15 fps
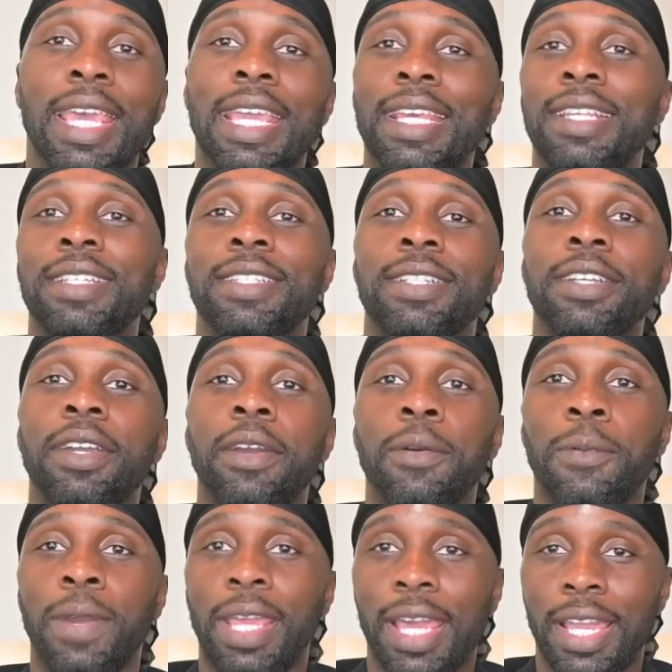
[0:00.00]
Is there
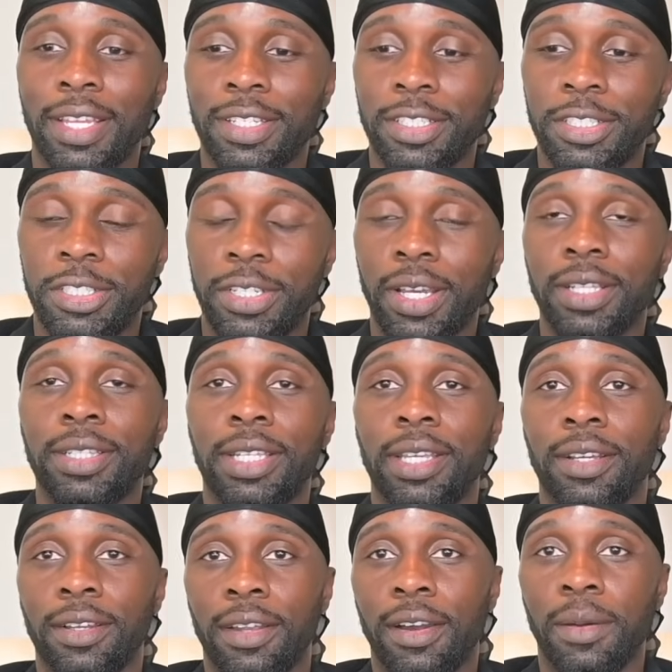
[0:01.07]
a way I can shut the
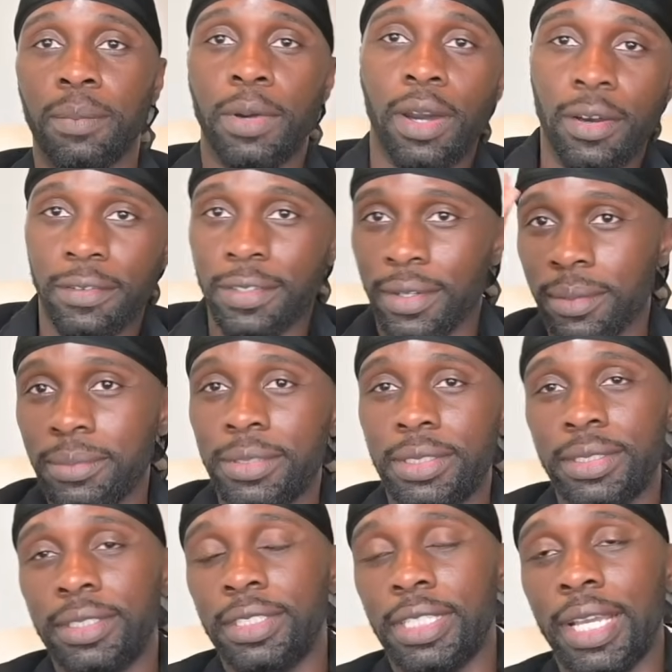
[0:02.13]
alarm off? So I'm
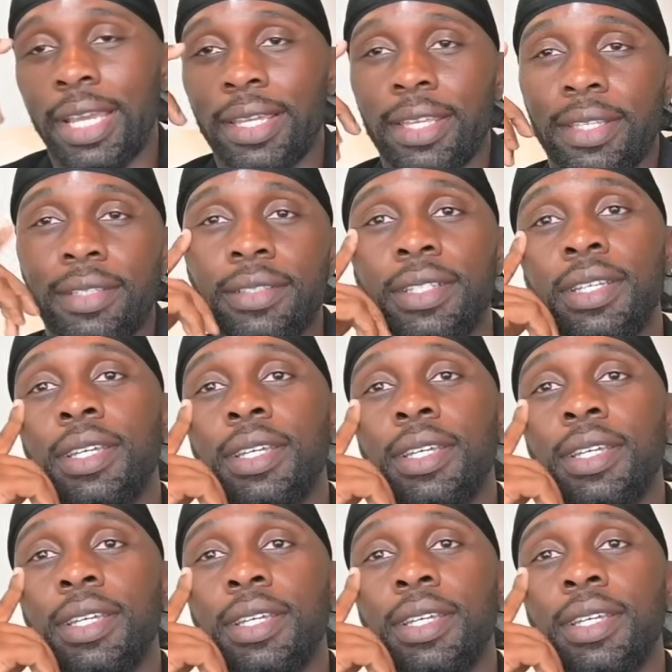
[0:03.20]
checking.